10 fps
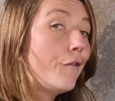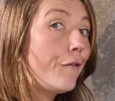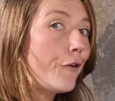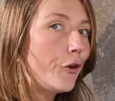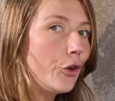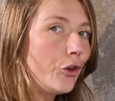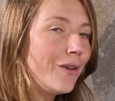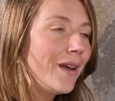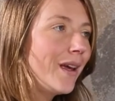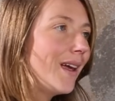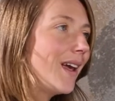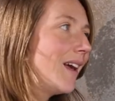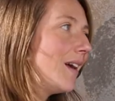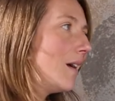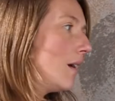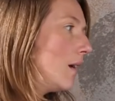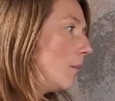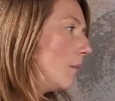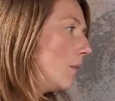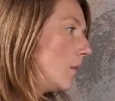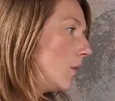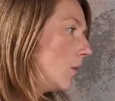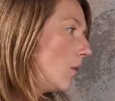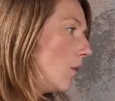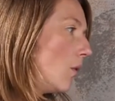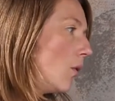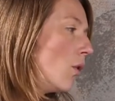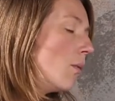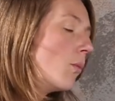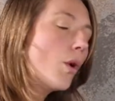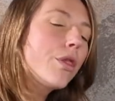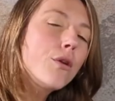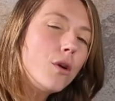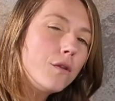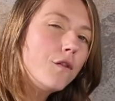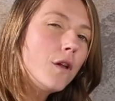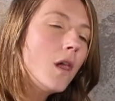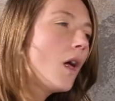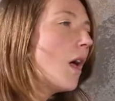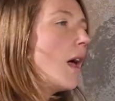fun um, or, or, more thoughtful.